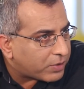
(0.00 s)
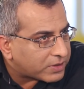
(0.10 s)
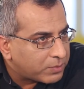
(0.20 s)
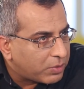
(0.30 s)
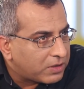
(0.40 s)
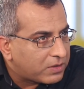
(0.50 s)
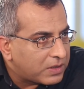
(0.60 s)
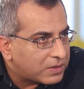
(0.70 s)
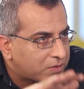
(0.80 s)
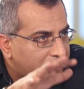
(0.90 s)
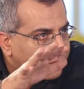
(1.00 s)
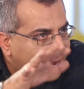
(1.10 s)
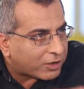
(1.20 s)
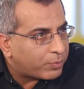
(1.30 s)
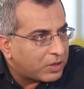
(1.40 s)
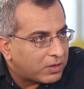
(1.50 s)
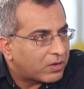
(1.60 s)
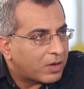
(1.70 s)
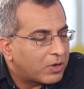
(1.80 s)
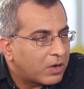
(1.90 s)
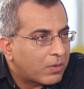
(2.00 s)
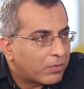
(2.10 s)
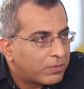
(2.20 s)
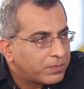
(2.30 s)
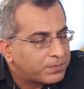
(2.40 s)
possibilities of that period coming down?